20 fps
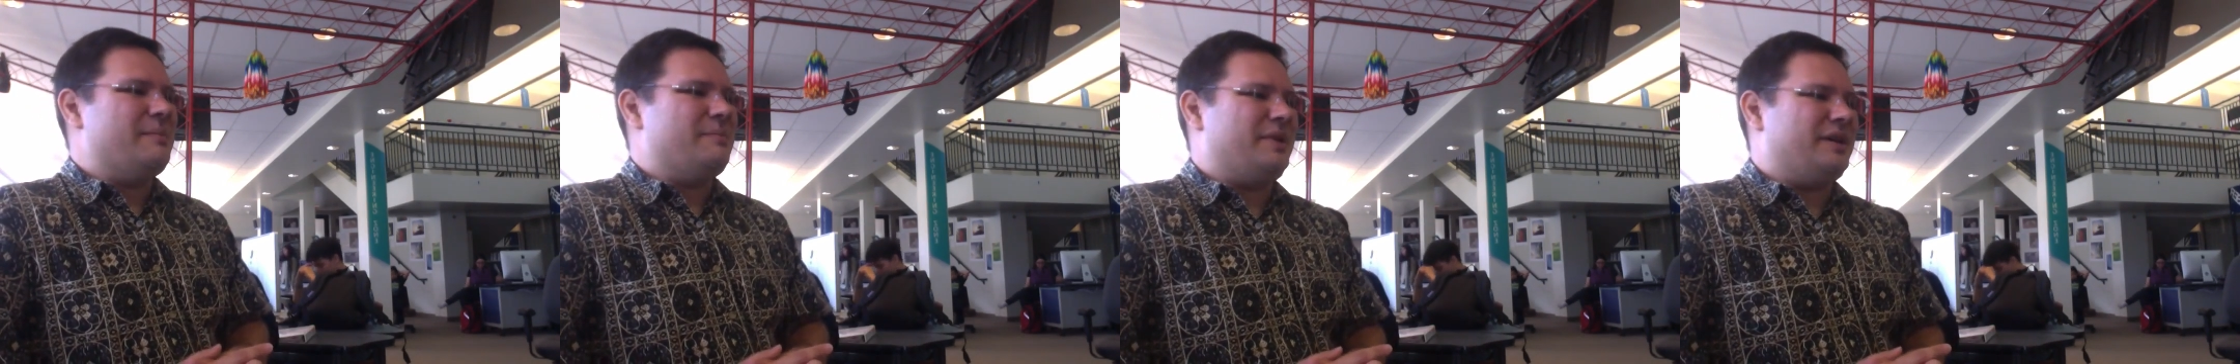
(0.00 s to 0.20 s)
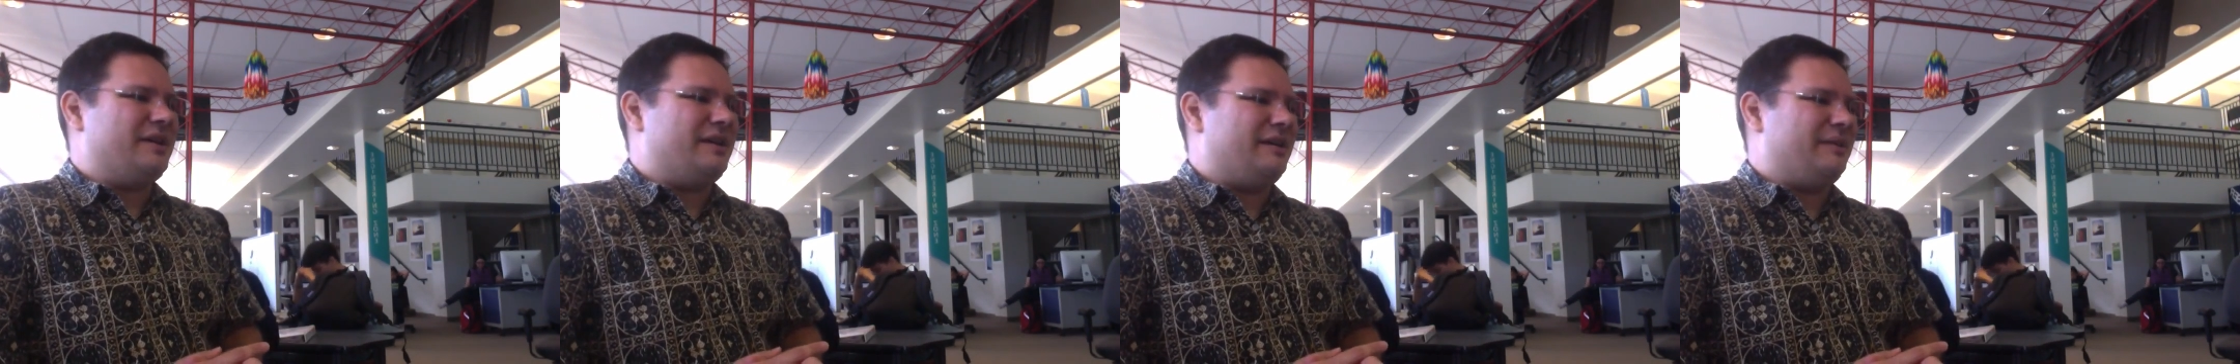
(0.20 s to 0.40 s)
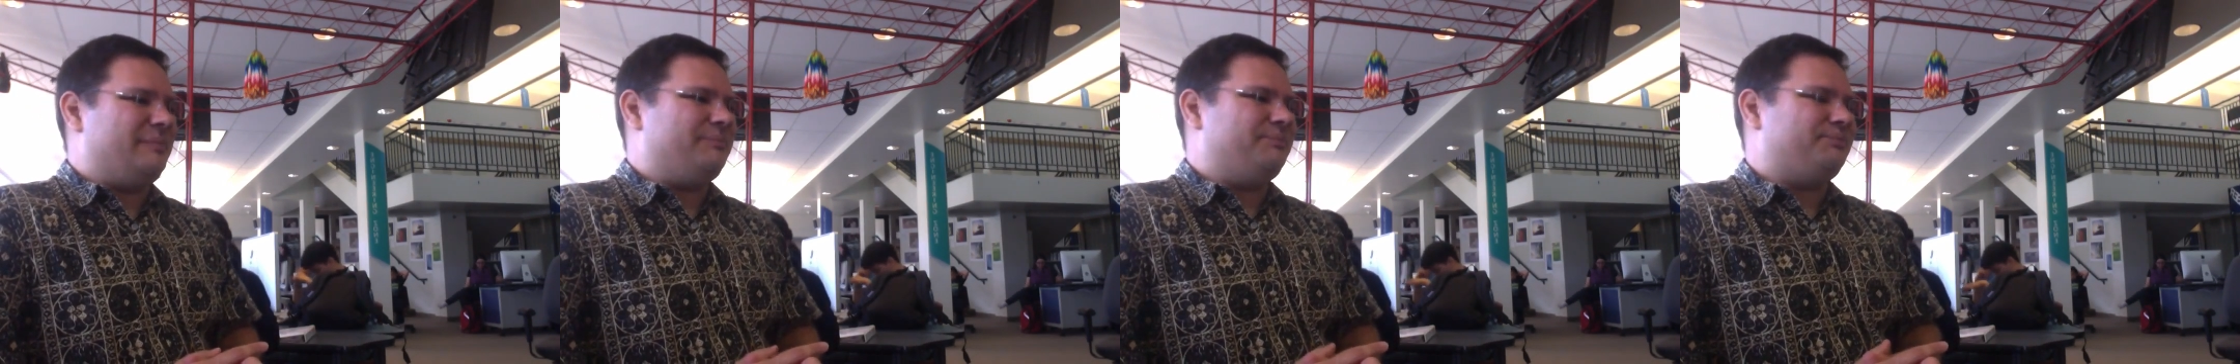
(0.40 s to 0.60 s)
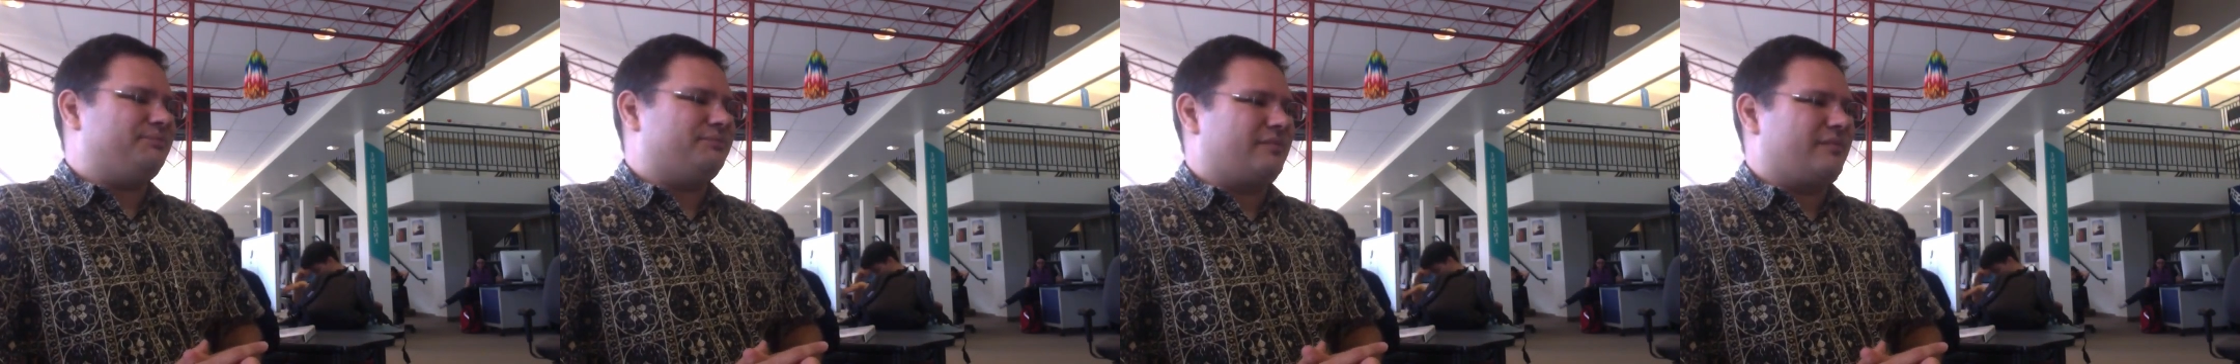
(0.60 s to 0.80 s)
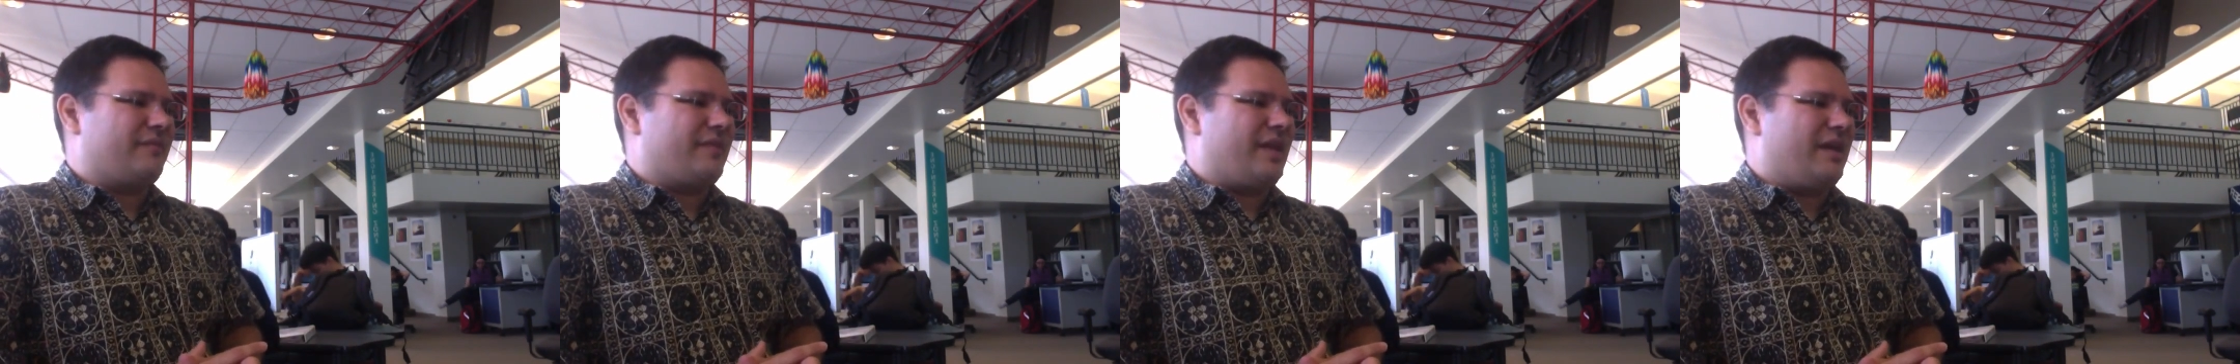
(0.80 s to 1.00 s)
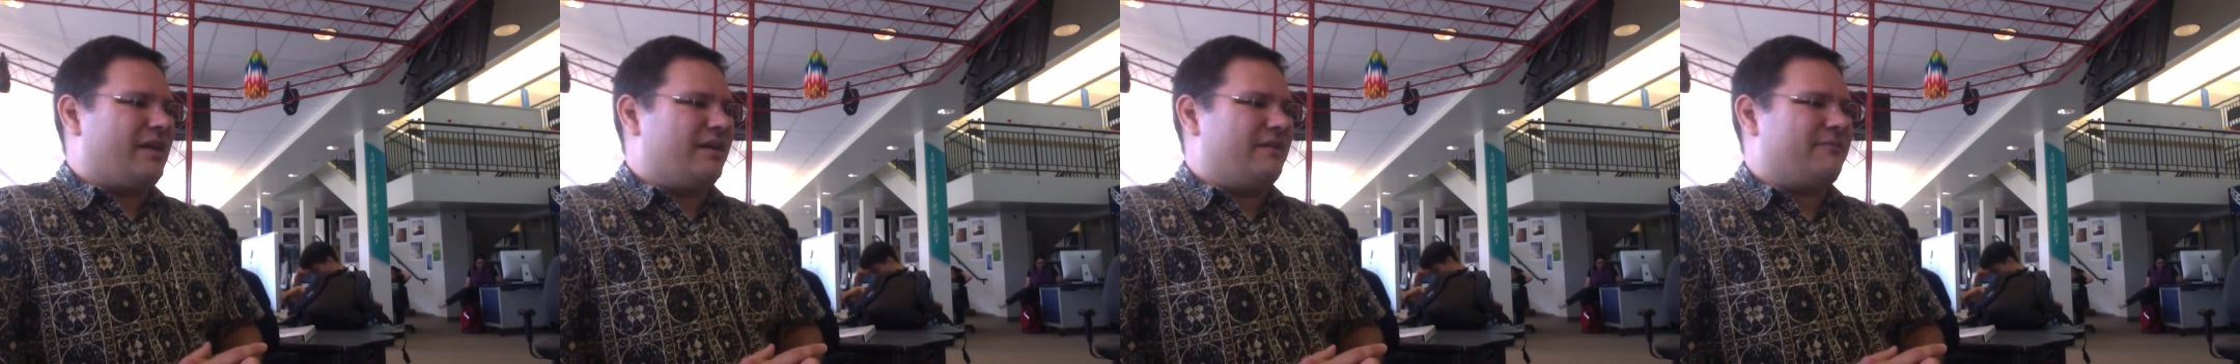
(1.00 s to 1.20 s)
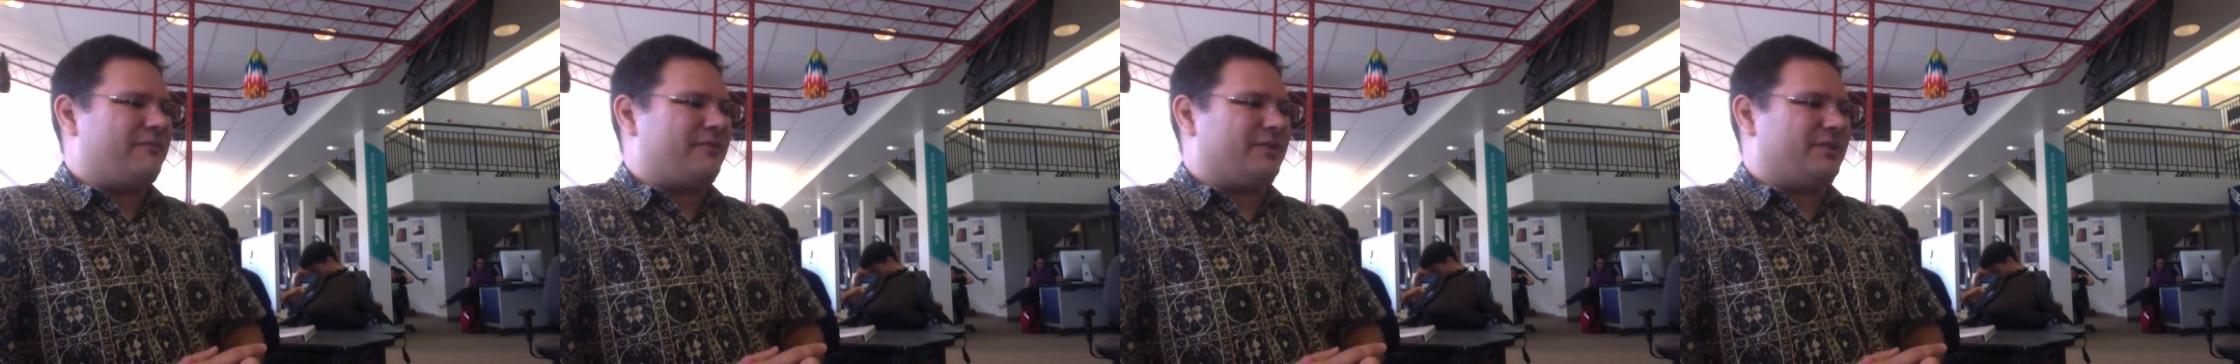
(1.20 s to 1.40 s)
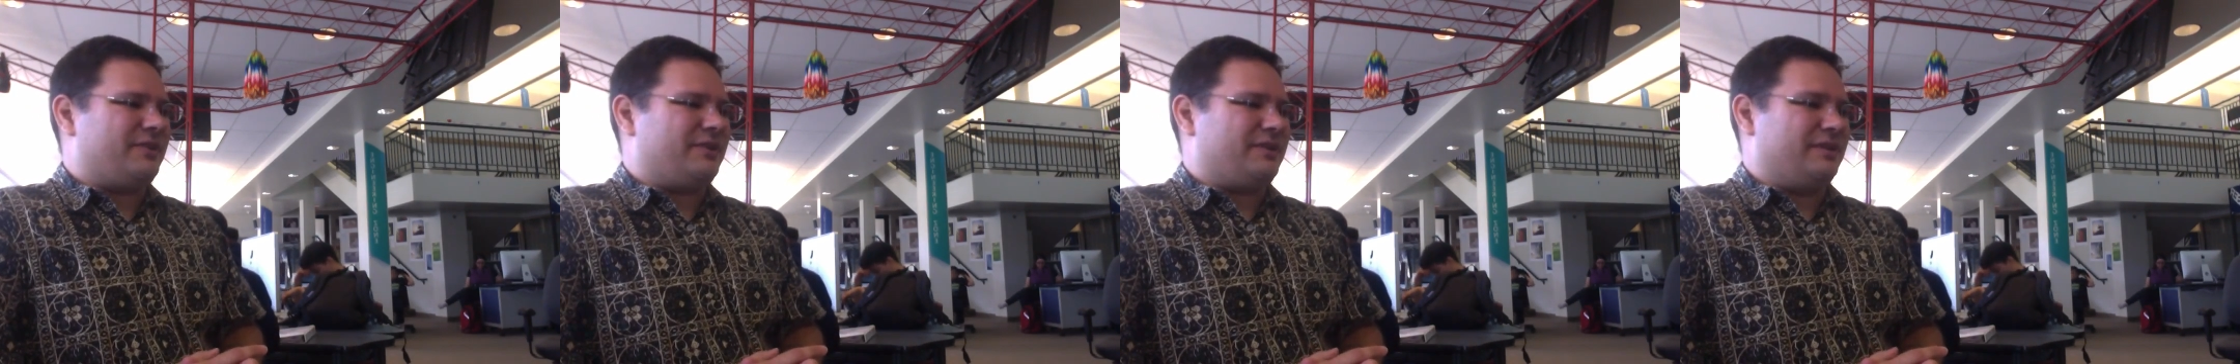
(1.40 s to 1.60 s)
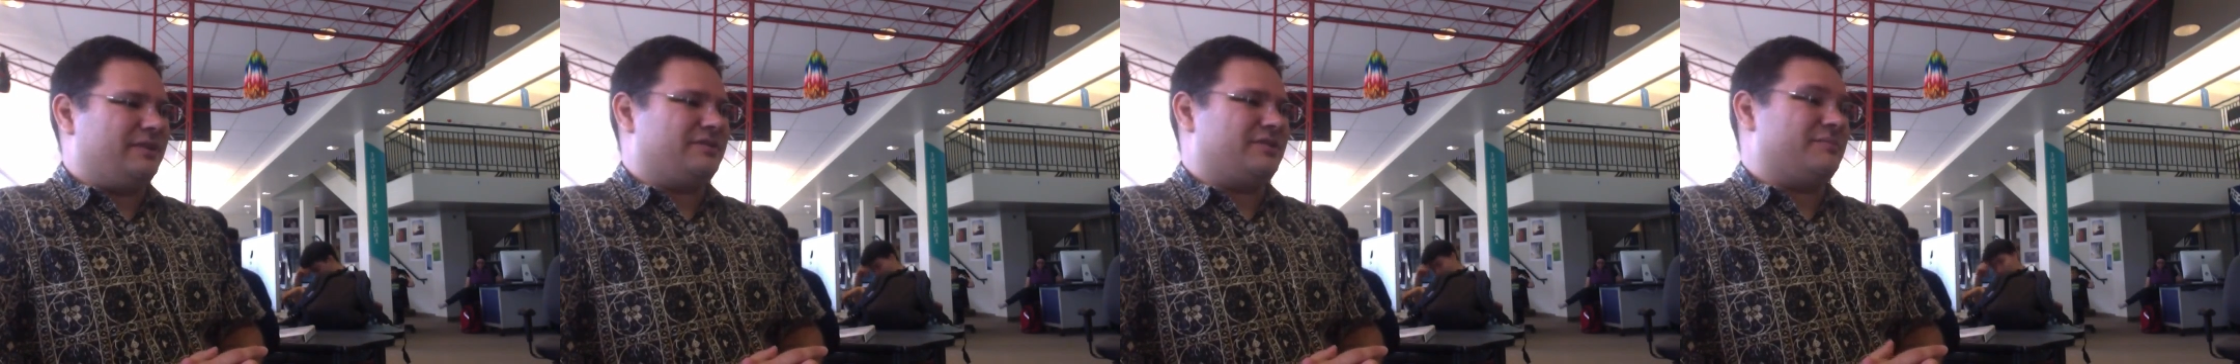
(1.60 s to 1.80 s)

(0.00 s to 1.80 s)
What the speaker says: But in